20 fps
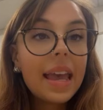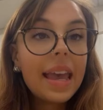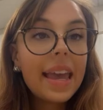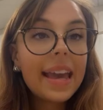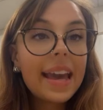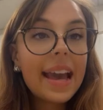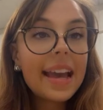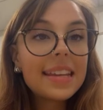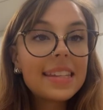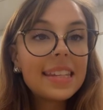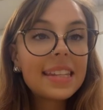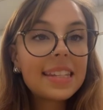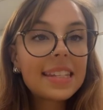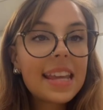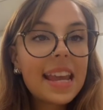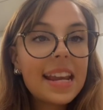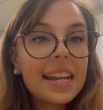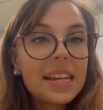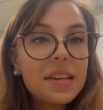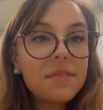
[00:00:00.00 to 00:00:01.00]
Hey guys, it's
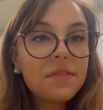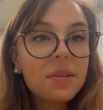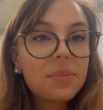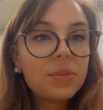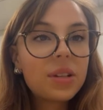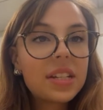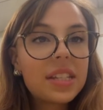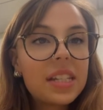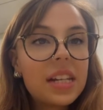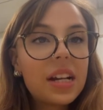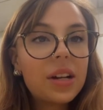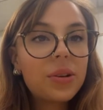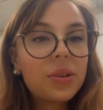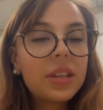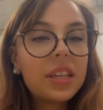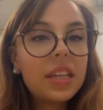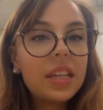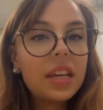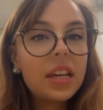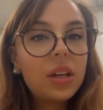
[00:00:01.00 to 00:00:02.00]
Katie from Russ Darrow
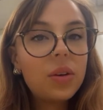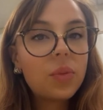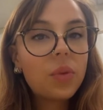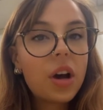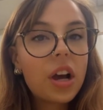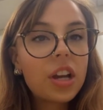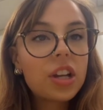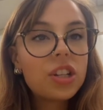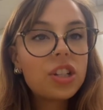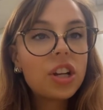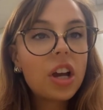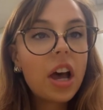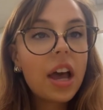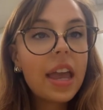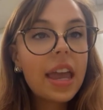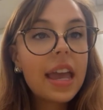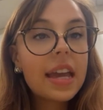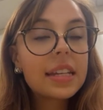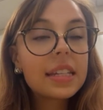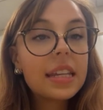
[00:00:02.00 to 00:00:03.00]
Kia in
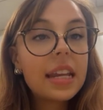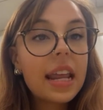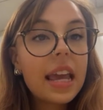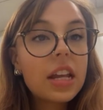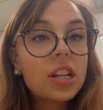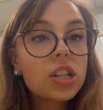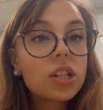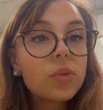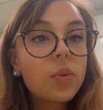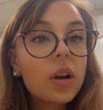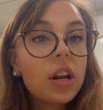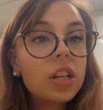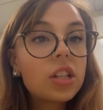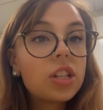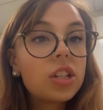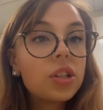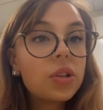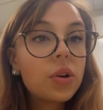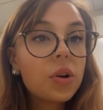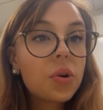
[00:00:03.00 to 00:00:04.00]
Waukesha, and today I just wanted
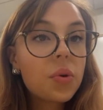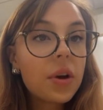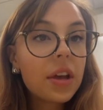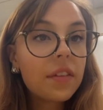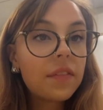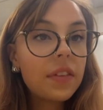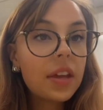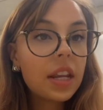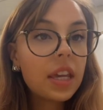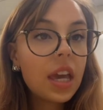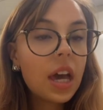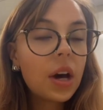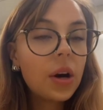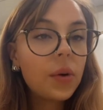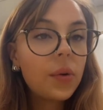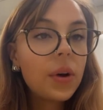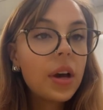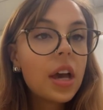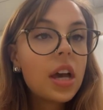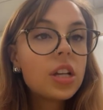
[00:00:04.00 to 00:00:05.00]
to do a quick
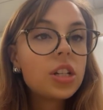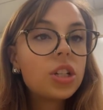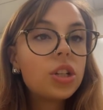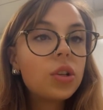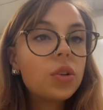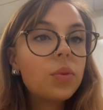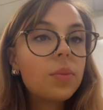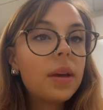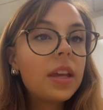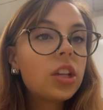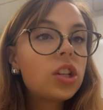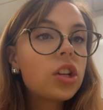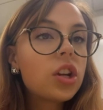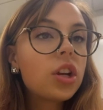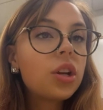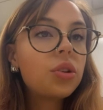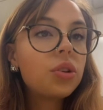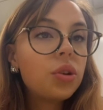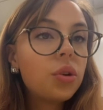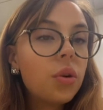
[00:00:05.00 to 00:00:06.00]
video to make sure
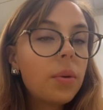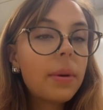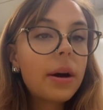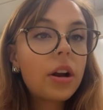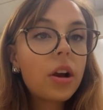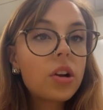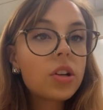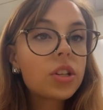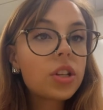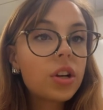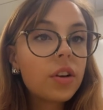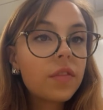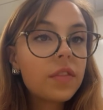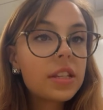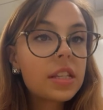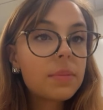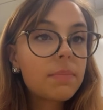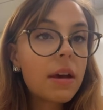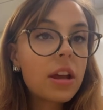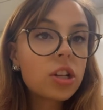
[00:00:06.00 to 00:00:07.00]
you knew about our
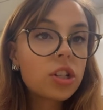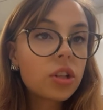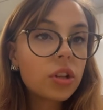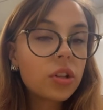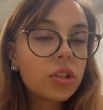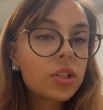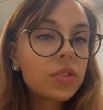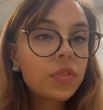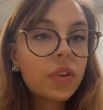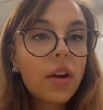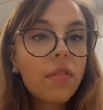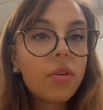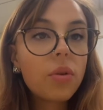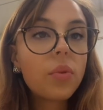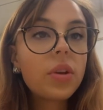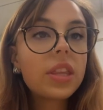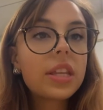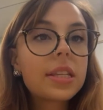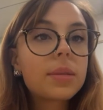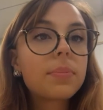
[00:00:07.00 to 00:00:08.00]
service specials for
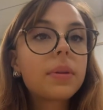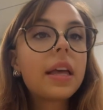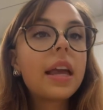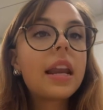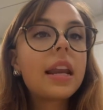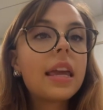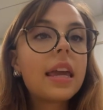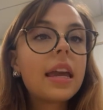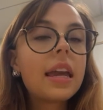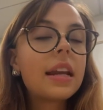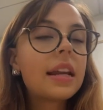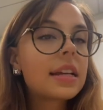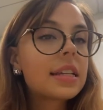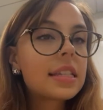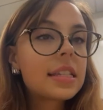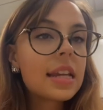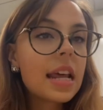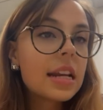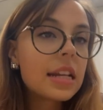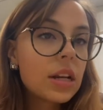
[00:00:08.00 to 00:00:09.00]
everyone that's planning an
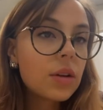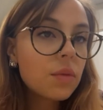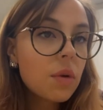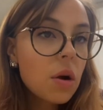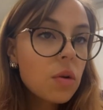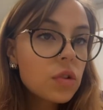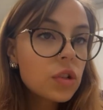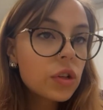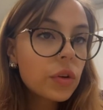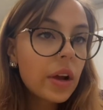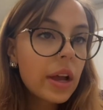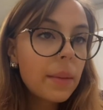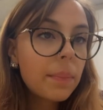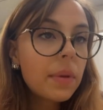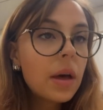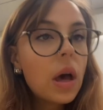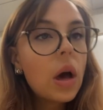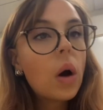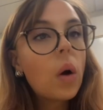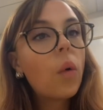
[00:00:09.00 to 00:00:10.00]
extended road
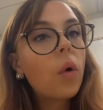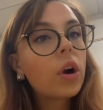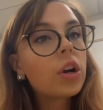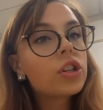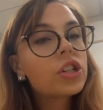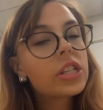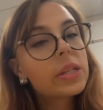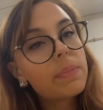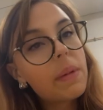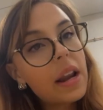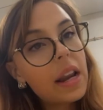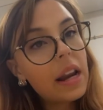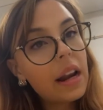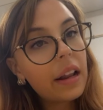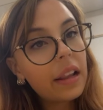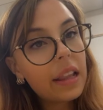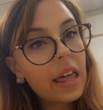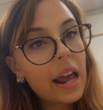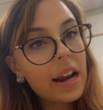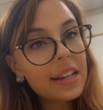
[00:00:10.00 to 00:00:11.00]
trip or just spending
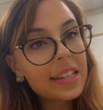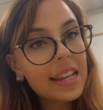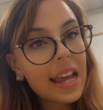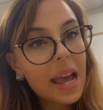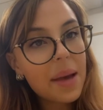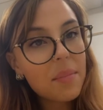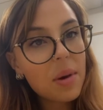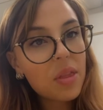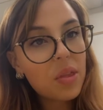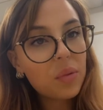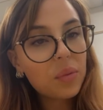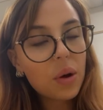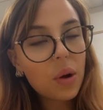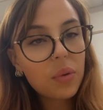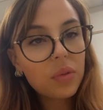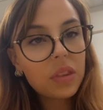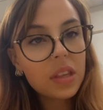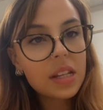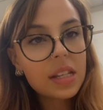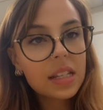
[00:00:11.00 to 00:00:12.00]
a lot of time on the
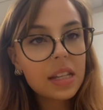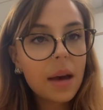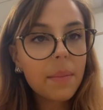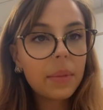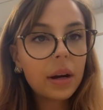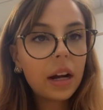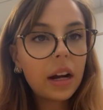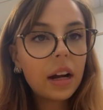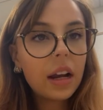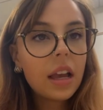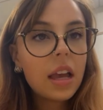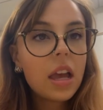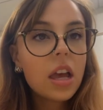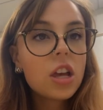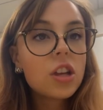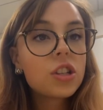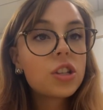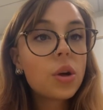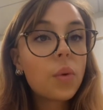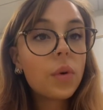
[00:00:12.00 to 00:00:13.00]
road this summer.
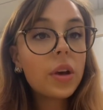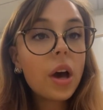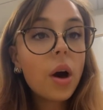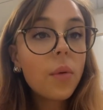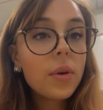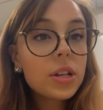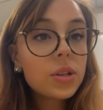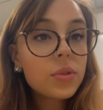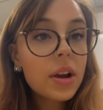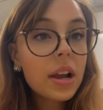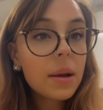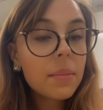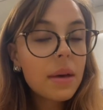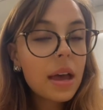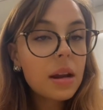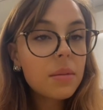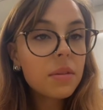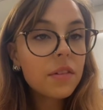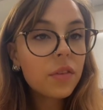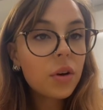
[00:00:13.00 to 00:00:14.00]
So we always
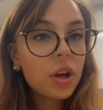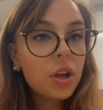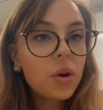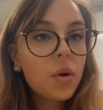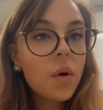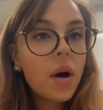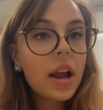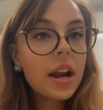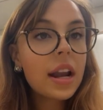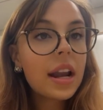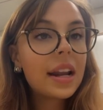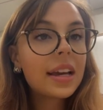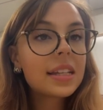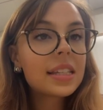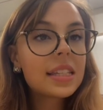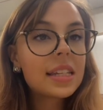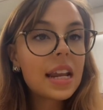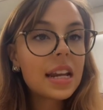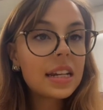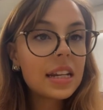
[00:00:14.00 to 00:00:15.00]
recommend before you go on an
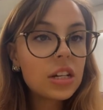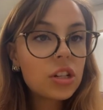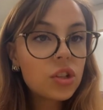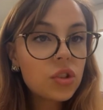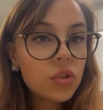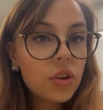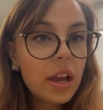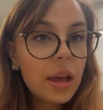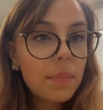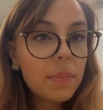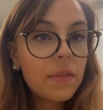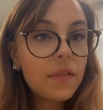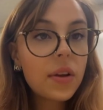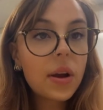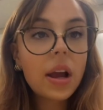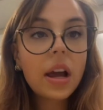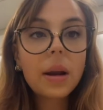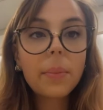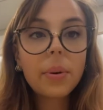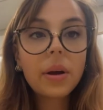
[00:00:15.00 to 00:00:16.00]
extended trip, if
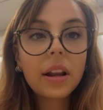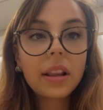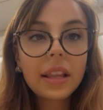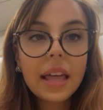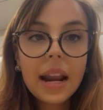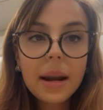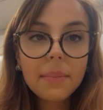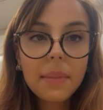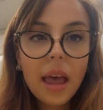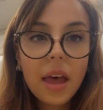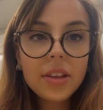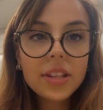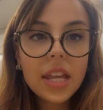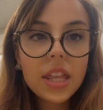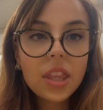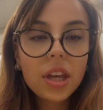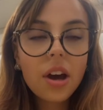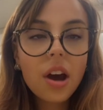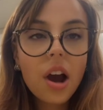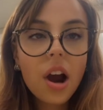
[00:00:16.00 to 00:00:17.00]
you're going to put a lot of miles
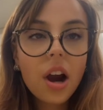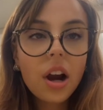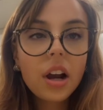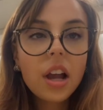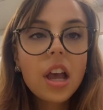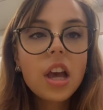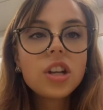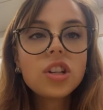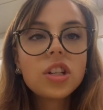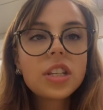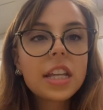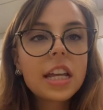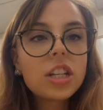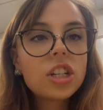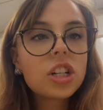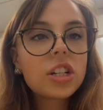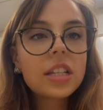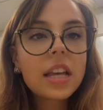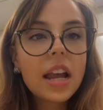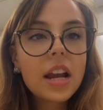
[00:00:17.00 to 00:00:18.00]
on the car, just
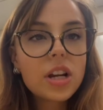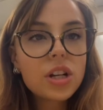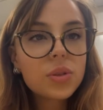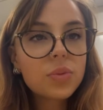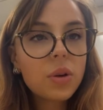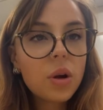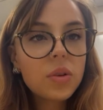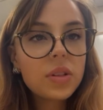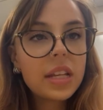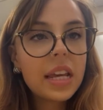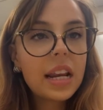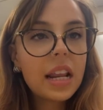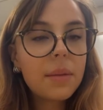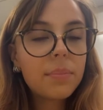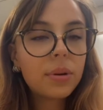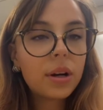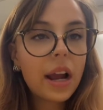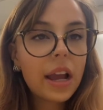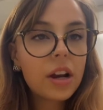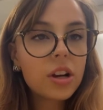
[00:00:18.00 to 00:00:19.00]
get your tires rotated
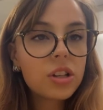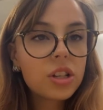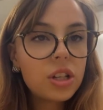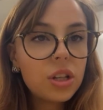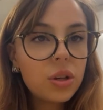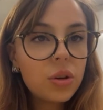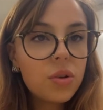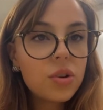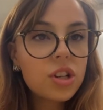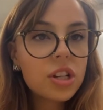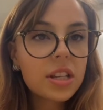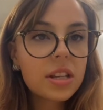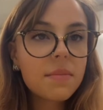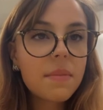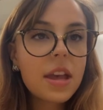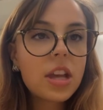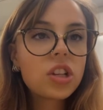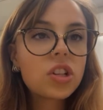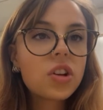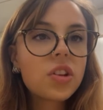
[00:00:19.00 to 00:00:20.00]
prior to, just
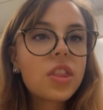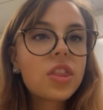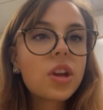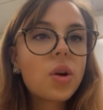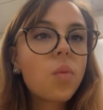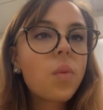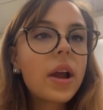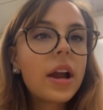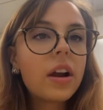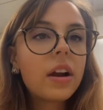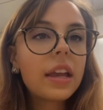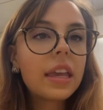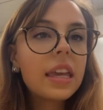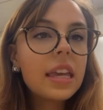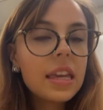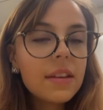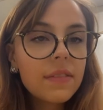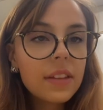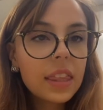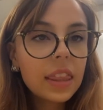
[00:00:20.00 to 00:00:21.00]
make sure that they're wearing
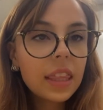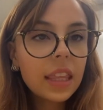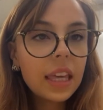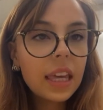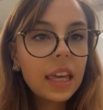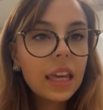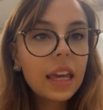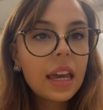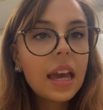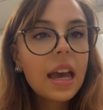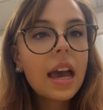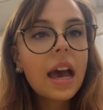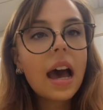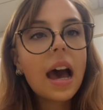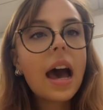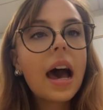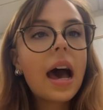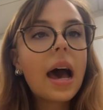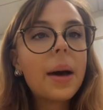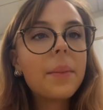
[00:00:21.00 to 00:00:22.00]
evenly,
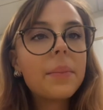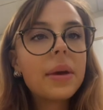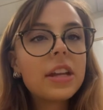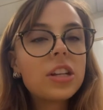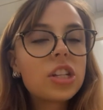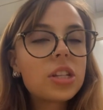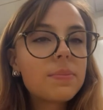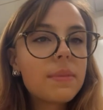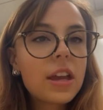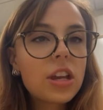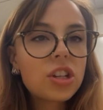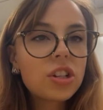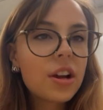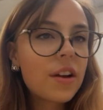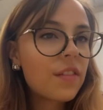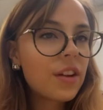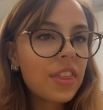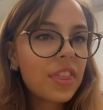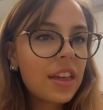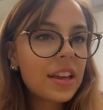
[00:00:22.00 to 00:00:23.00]
and just make sure
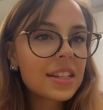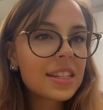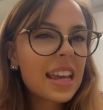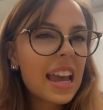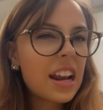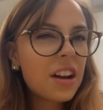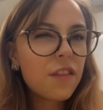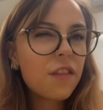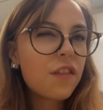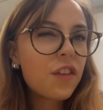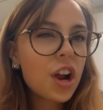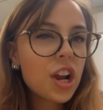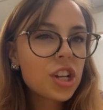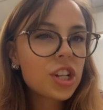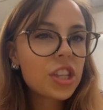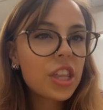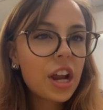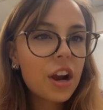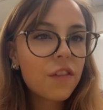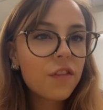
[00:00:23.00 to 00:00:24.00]
everything's kind of
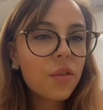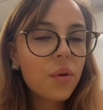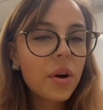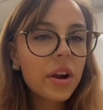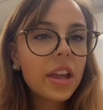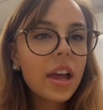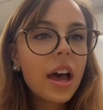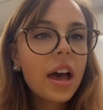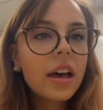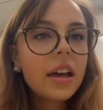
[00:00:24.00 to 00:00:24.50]
fresh there for you.